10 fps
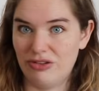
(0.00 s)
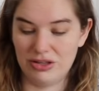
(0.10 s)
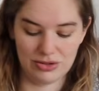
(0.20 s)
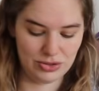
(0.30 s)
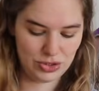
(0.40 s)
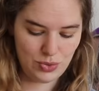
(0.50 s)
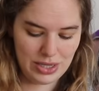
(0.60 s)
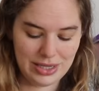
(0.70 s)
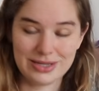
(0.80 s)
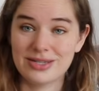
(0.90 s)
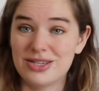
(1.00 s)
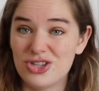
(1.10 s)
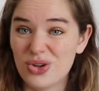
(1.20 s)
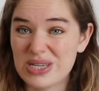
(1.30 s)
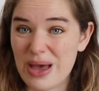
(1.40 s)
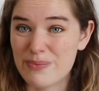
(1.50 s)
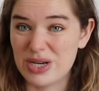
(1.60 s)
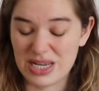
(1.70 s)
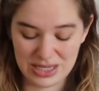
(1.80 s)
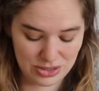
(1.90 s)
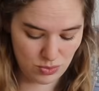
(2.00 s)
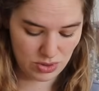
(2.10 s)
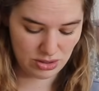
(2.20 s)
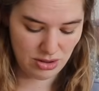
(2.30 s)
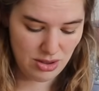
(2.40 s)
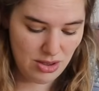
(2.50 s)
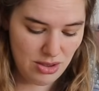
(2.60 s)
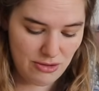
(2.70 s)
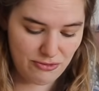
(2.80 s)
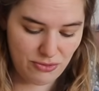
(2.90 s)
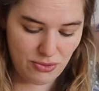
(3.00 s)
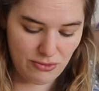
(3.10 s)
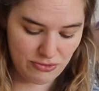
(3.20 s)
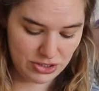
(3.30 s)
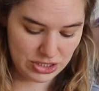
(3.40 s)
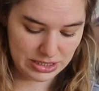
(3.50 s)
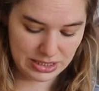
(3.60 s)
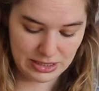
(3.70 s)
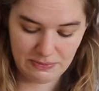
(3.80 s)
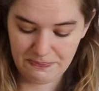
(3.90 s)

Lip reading: and the sewing that's not happening is the one for Francesca.